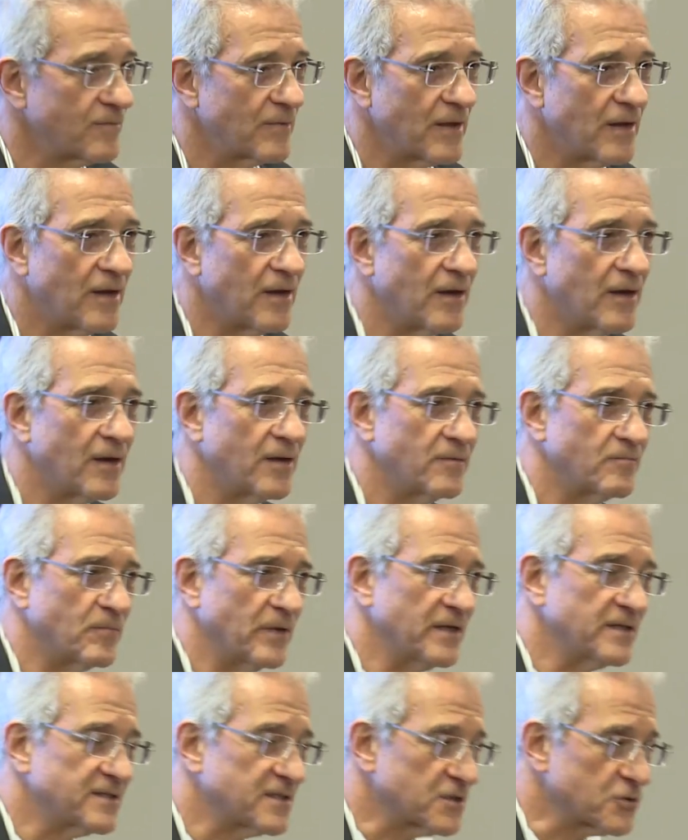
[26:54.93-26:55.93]
Uh,
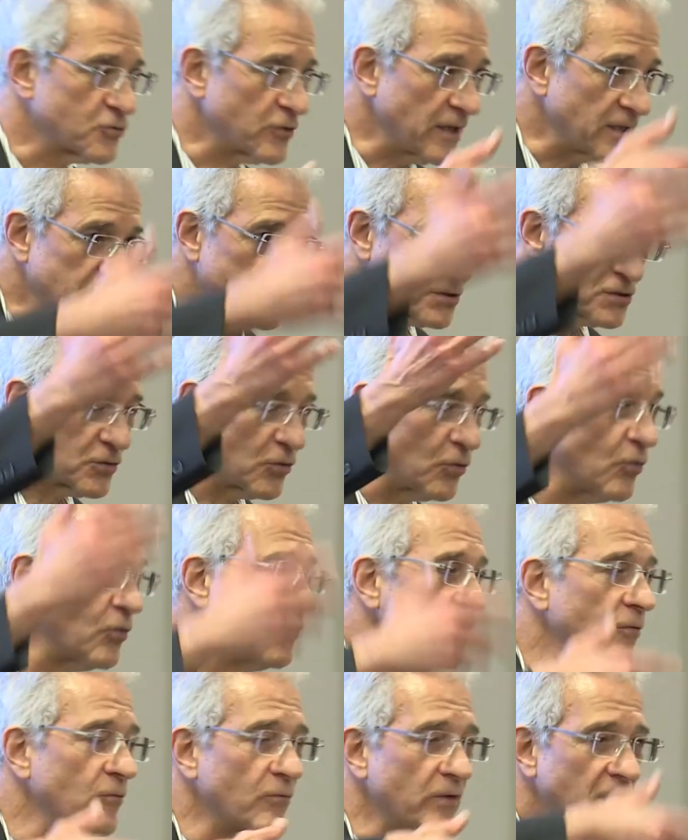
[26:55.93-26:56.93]
it stretched all
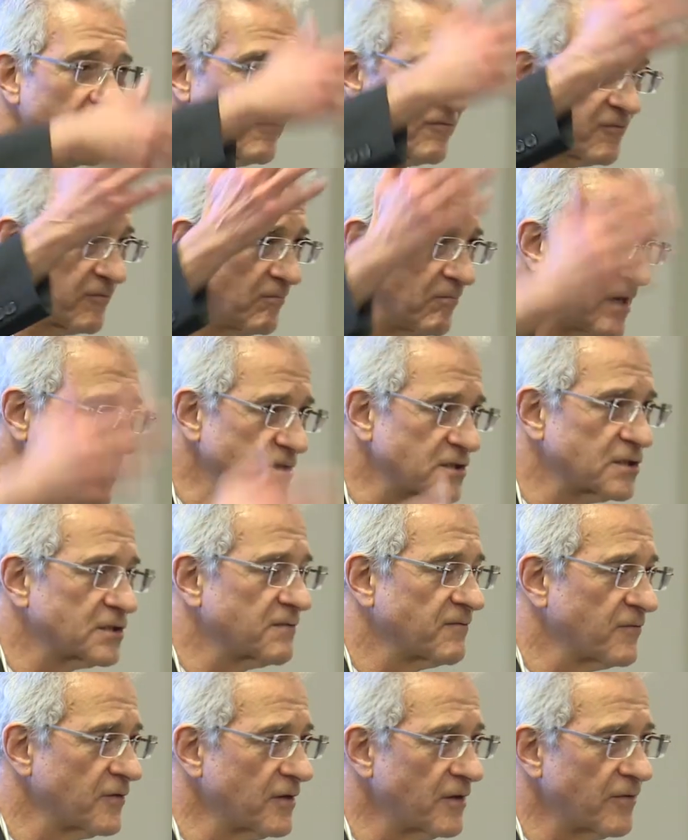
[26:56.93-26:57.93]
the way much
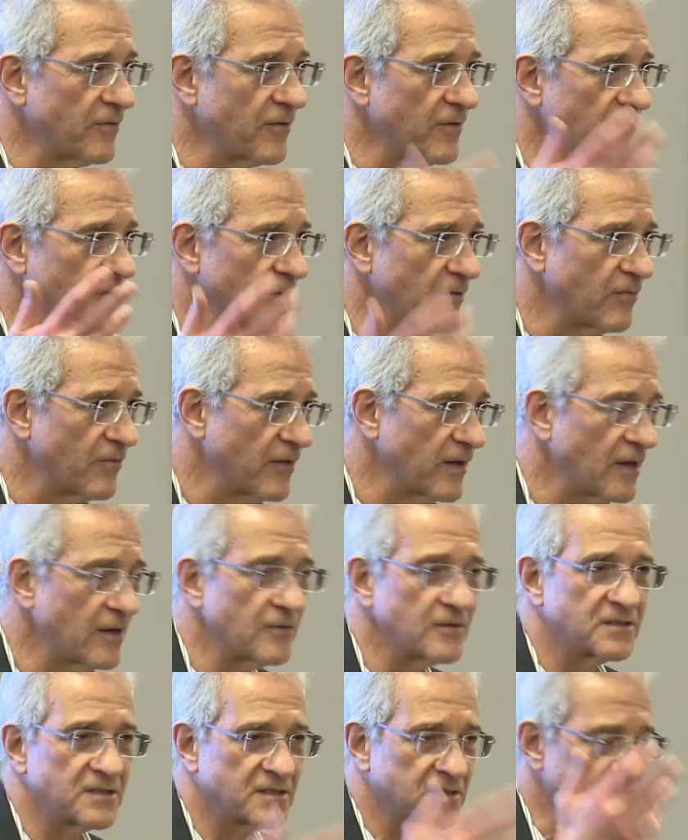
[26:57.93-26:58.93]
further than there.
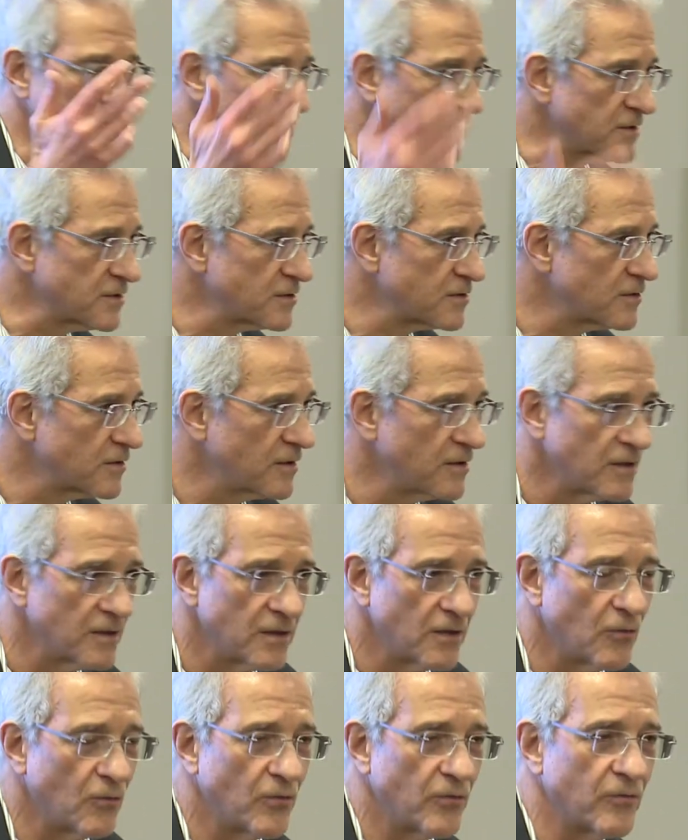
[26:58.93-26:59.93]
It stretched uh,
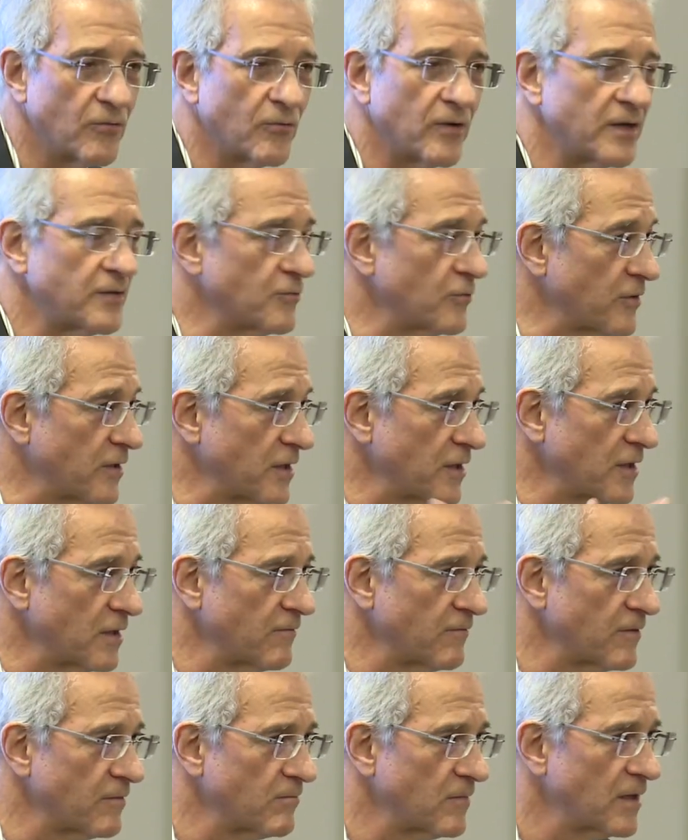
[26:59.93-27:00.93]
all the way to
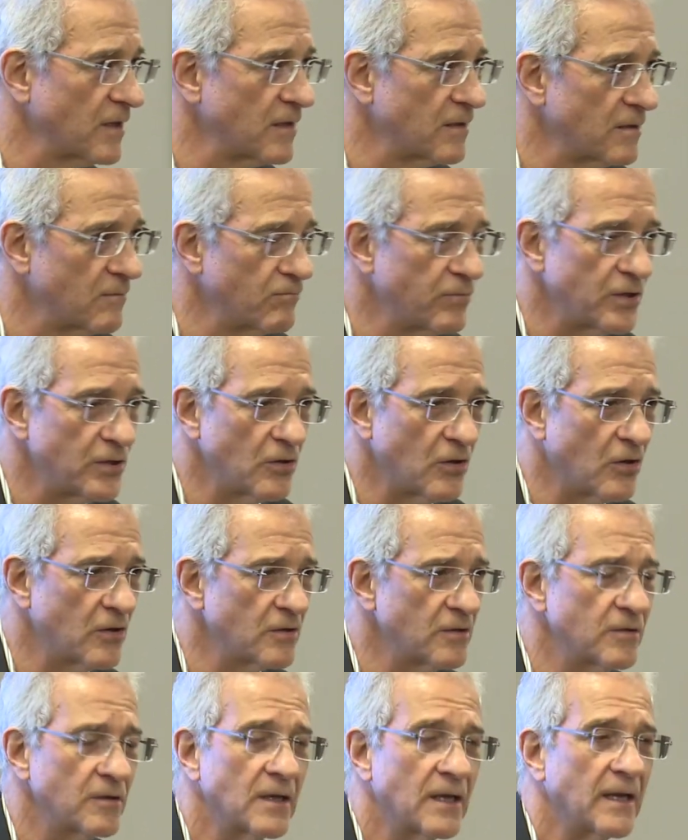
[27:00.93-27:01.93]
Kiev and, and
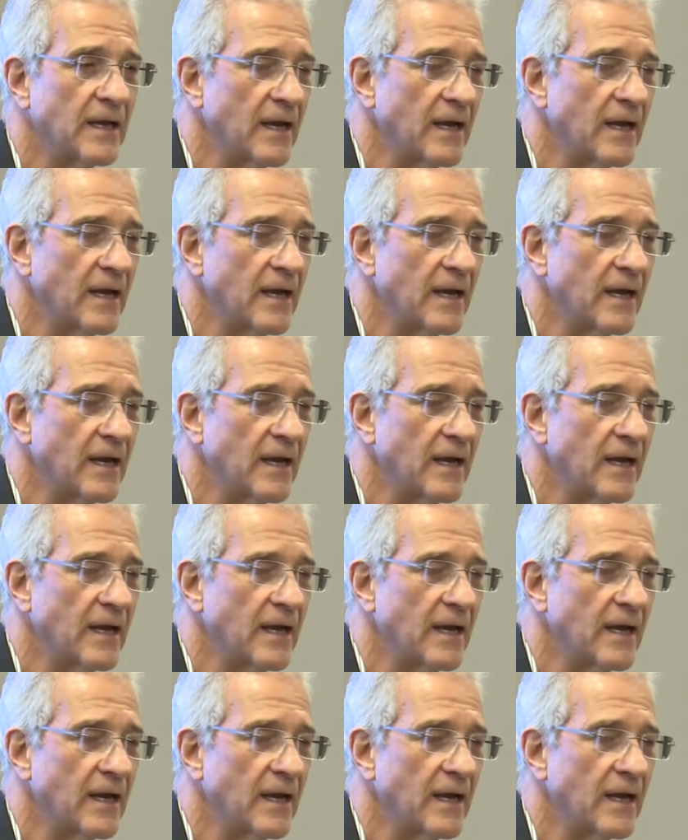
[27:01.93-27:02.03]
beyond.